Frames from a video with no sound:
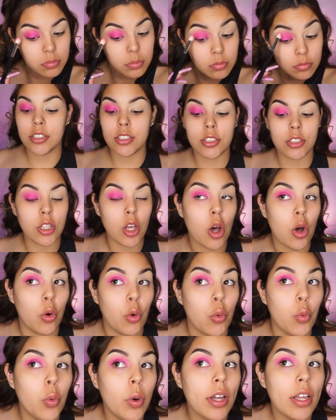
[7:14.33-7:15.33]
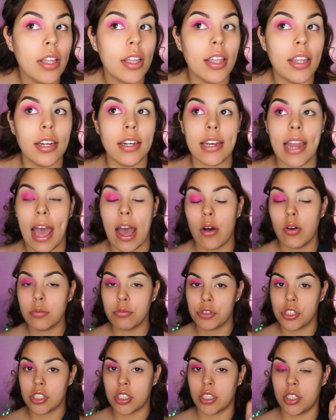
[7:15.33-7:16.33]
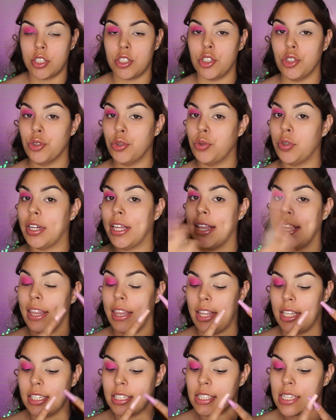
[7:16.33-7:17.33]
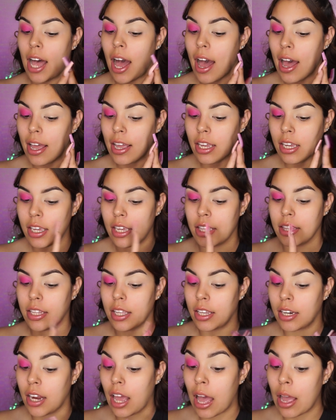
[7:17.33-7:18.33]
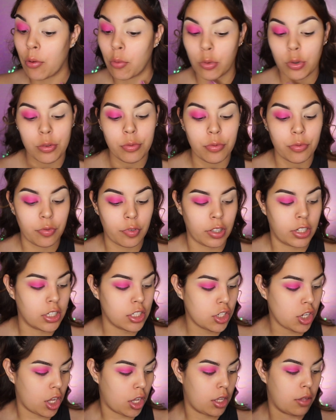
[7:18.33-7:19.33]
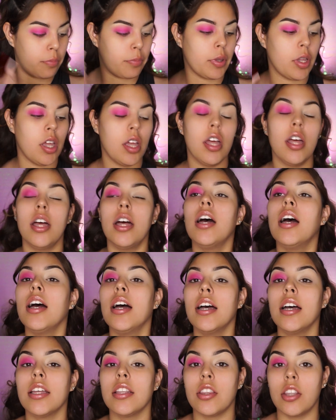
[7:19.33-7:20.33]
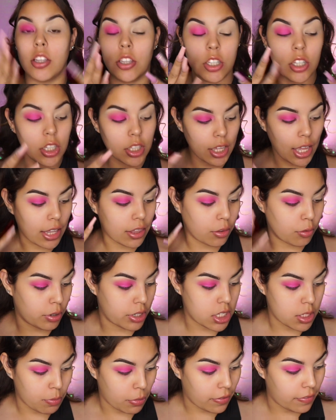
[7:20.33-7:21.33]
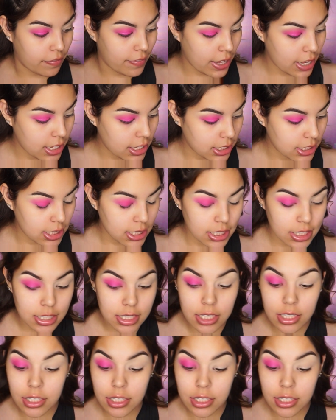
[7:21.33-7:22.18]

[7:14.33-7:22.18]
So now I'm just gonna do this eye and then I will finish up the look and the rest of my face.